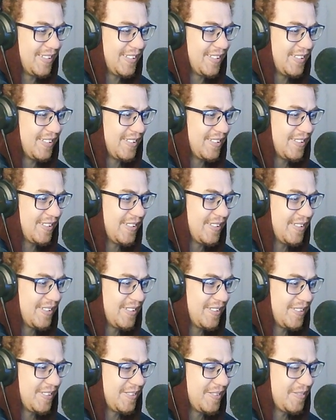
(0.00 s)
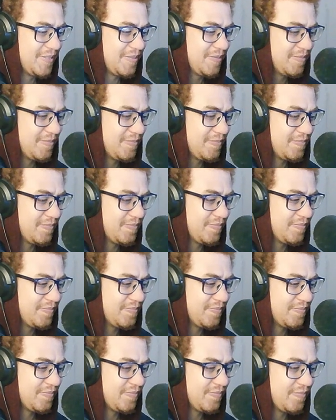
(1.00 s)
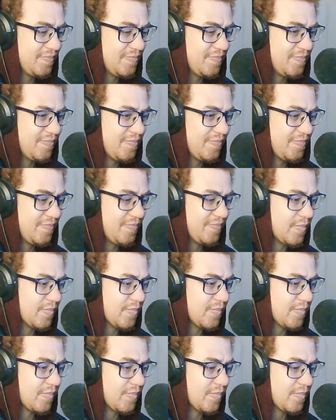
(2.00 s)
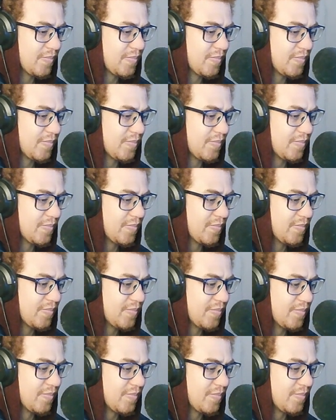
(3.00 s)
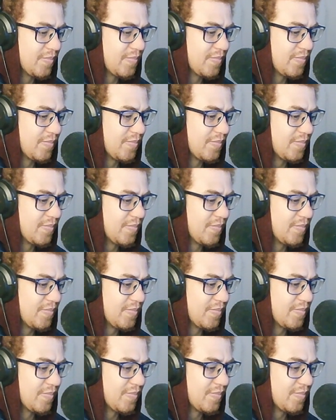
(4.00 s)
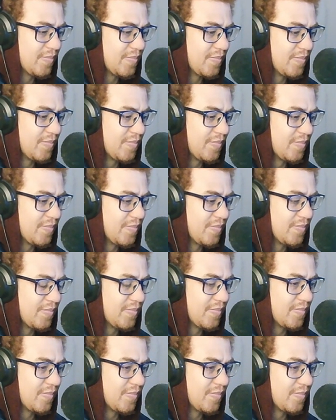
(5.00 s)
(no one is talking)